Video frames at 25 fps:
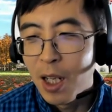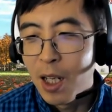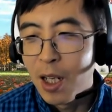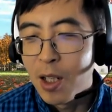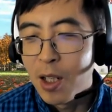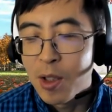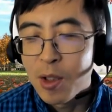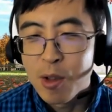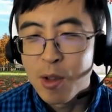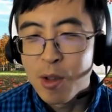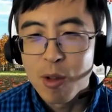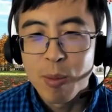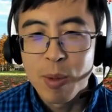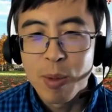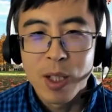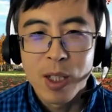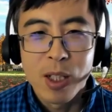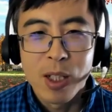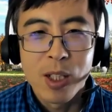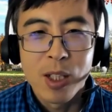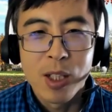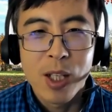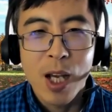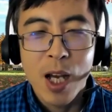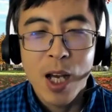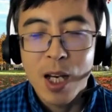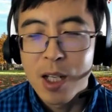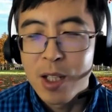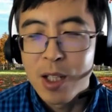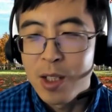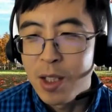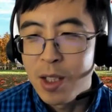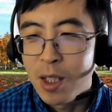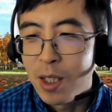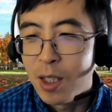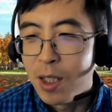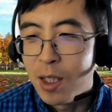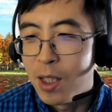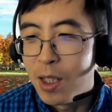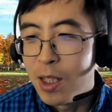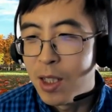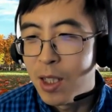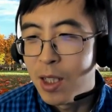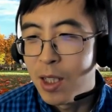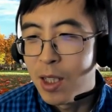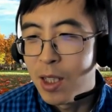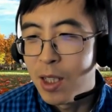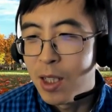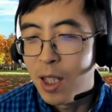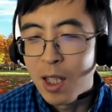super intelligent
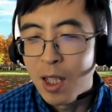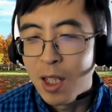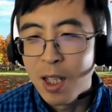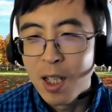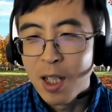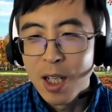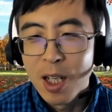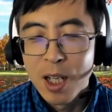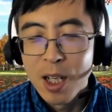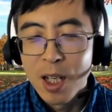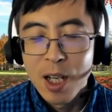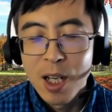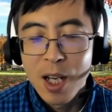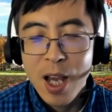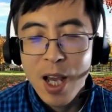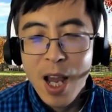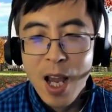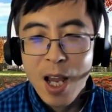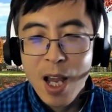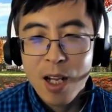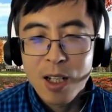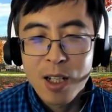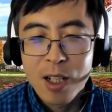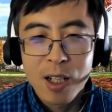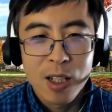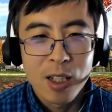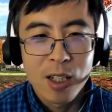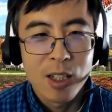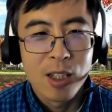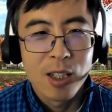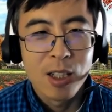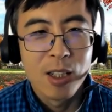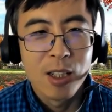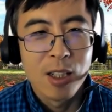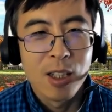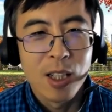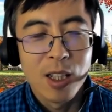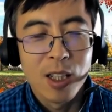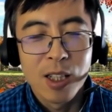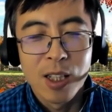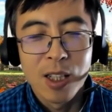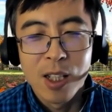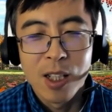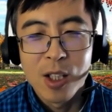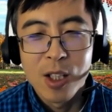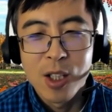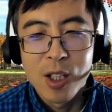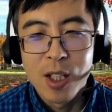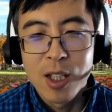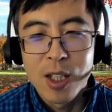hacker,
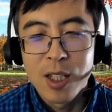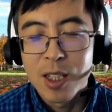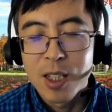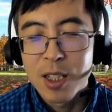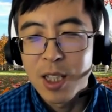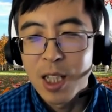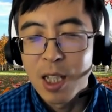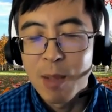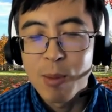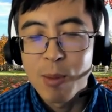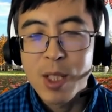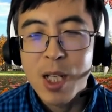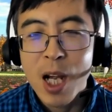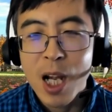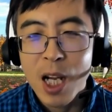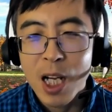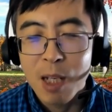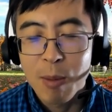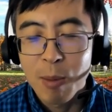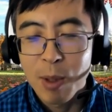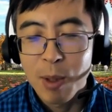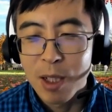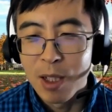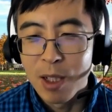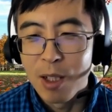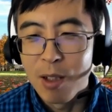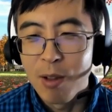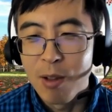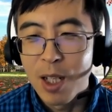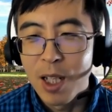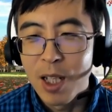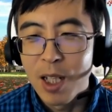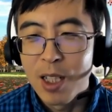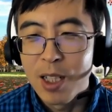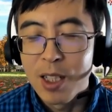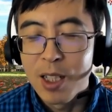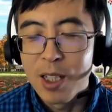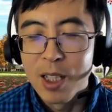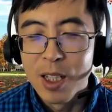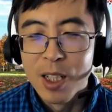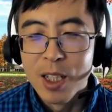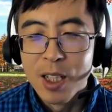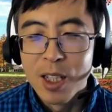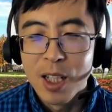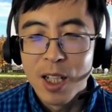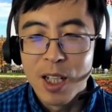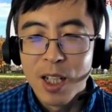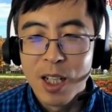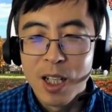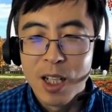they just keep typing, right,
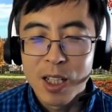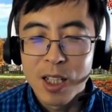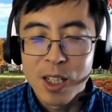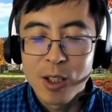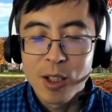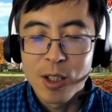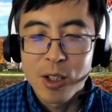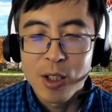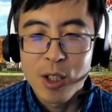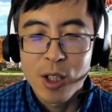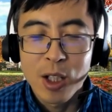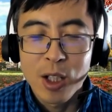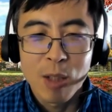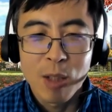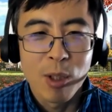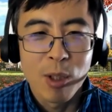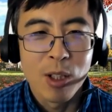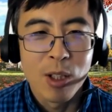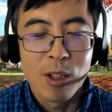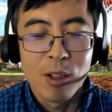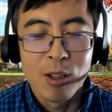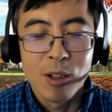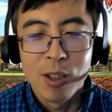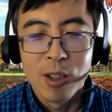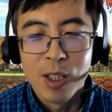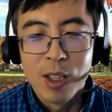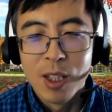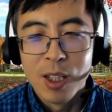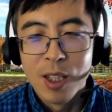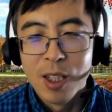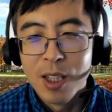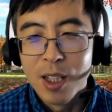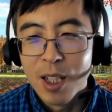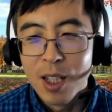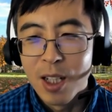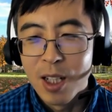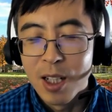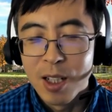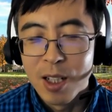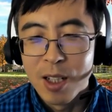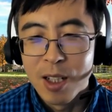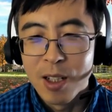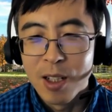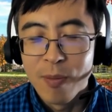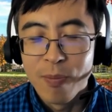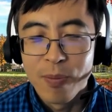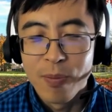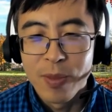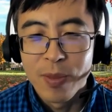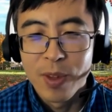in a terminal,
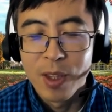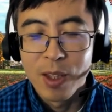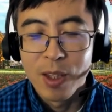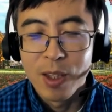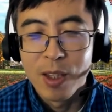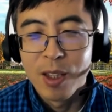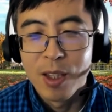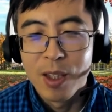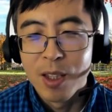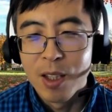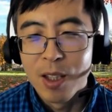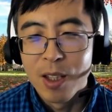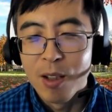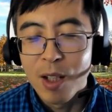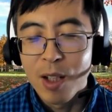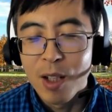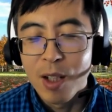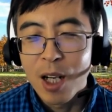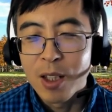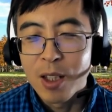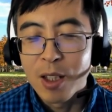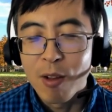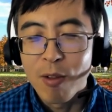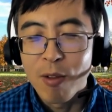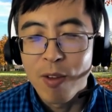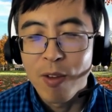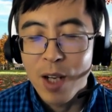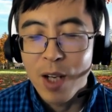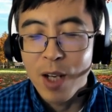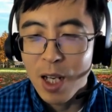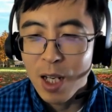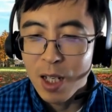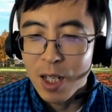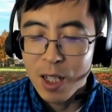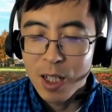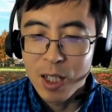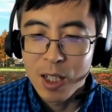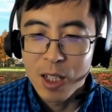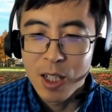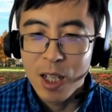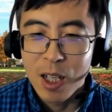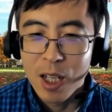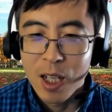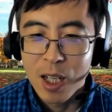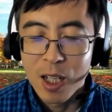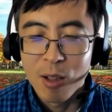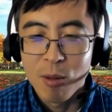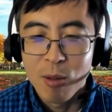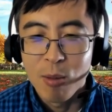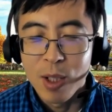on the fly
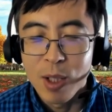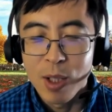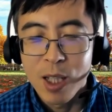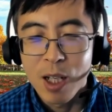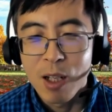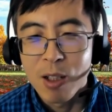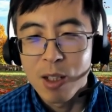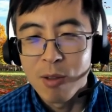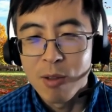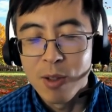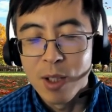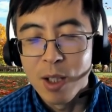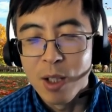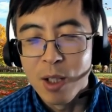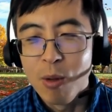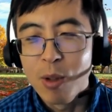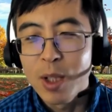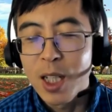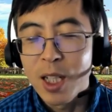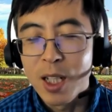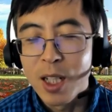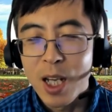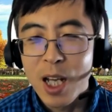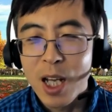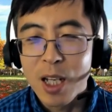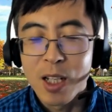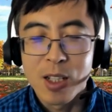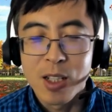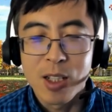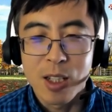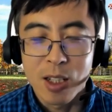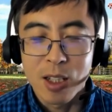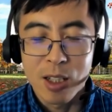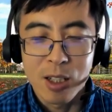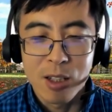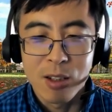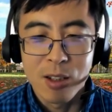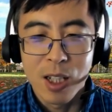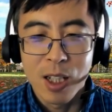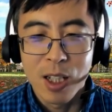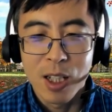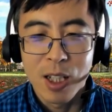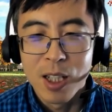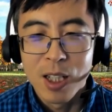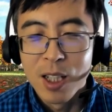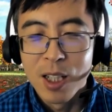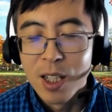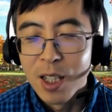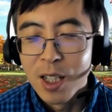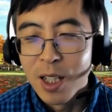and without even looking at anything,
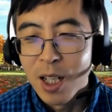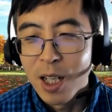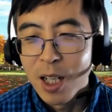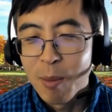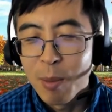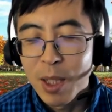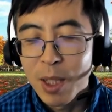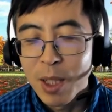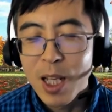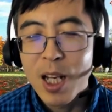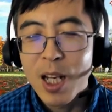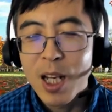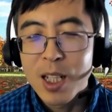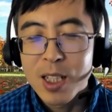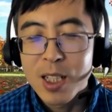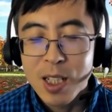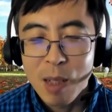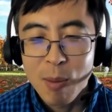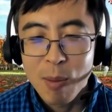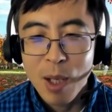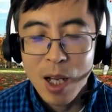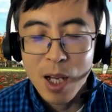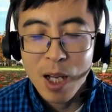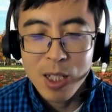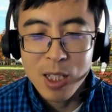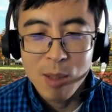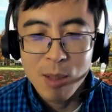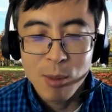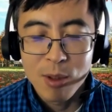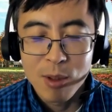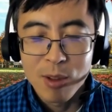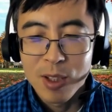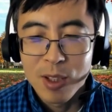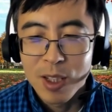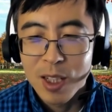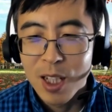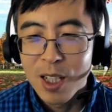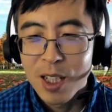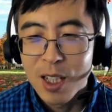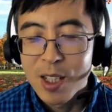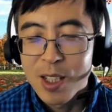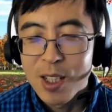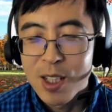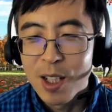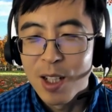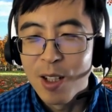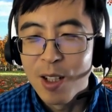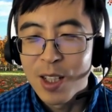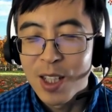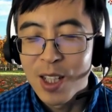right? But that is not possible. Okay,
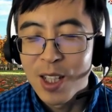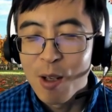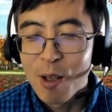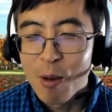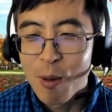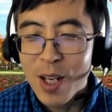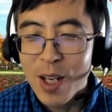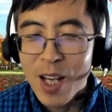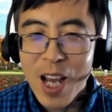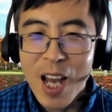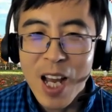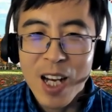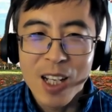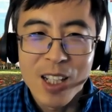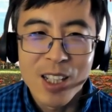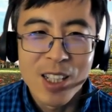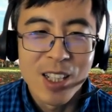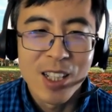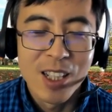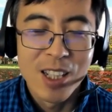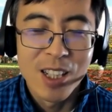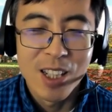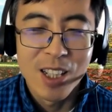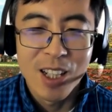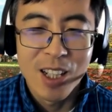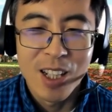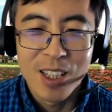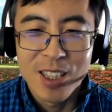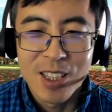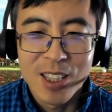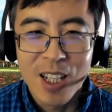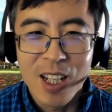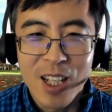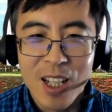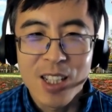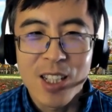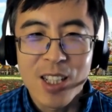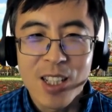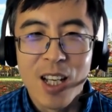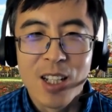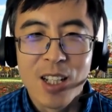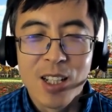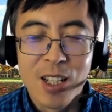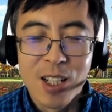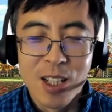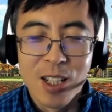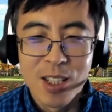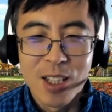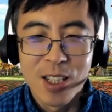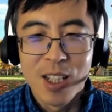so in reality, data
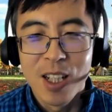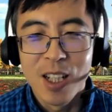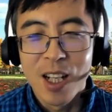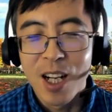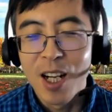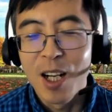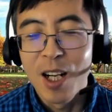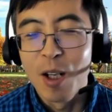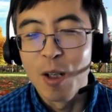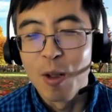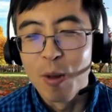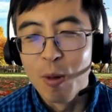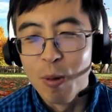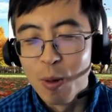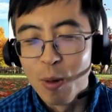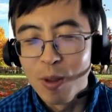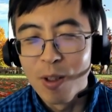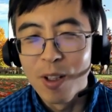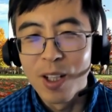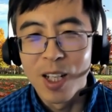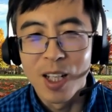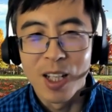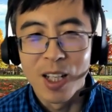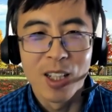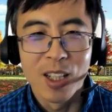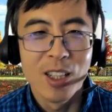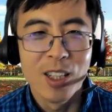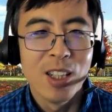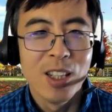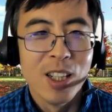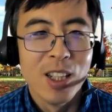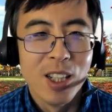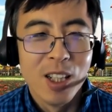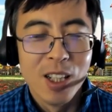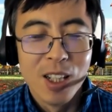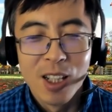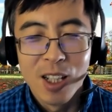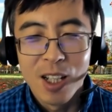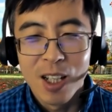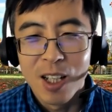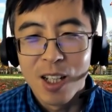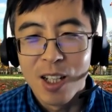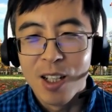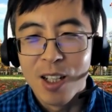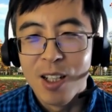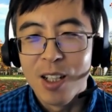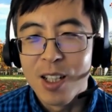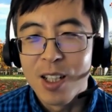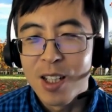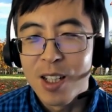scientists are Googling
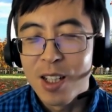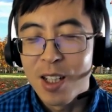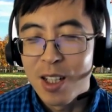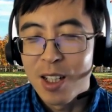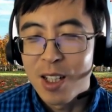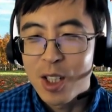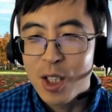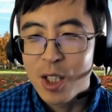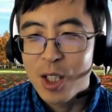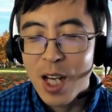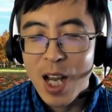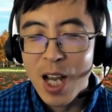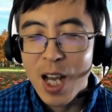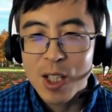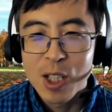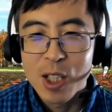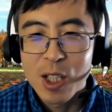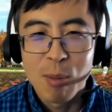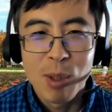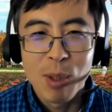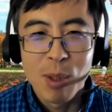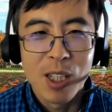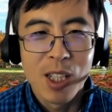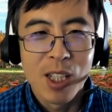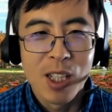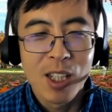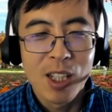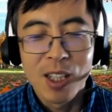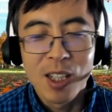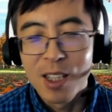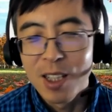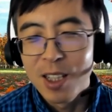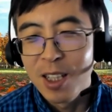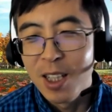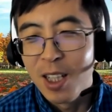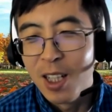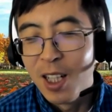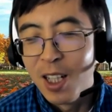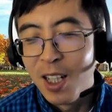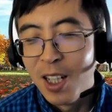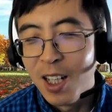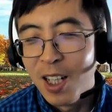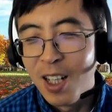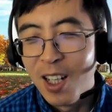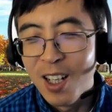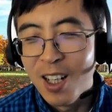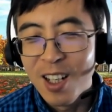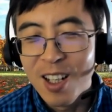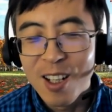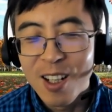or chat GPTing
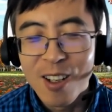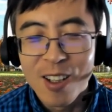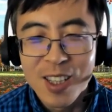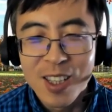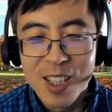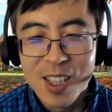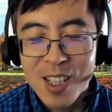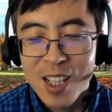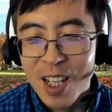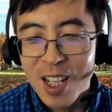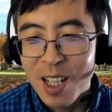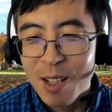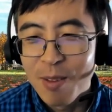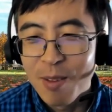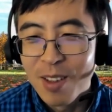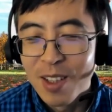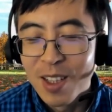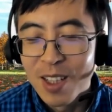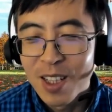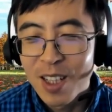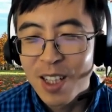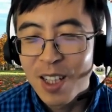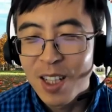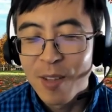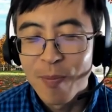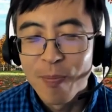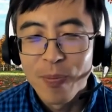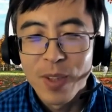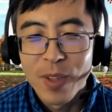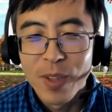all the time. Okay,